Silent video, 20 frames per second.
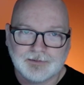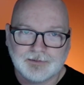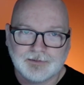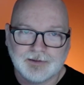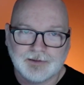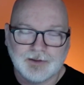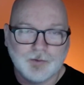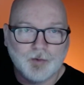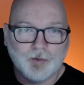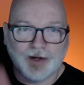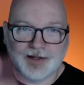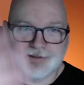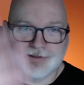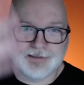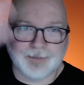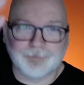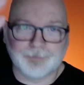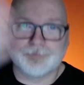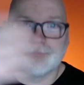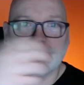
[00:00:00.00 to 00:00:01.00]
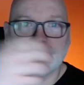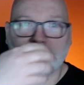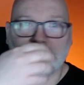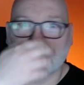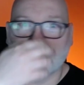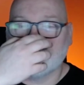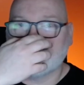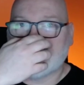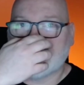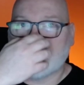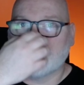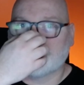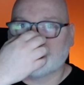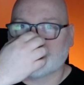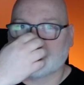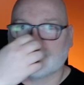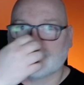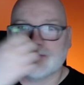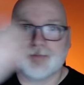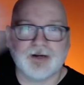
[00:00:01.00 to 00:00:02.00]
he winds up, out for
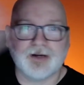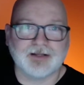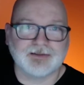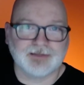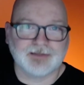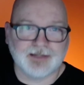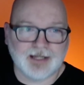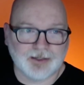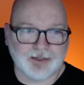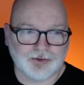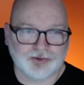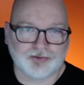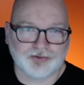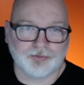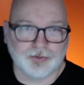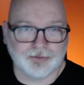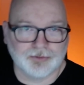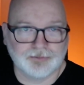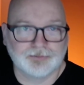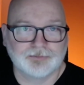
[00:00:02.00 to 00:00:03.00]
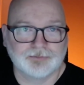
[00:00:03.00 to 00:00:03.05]
3 months and now you're screwed.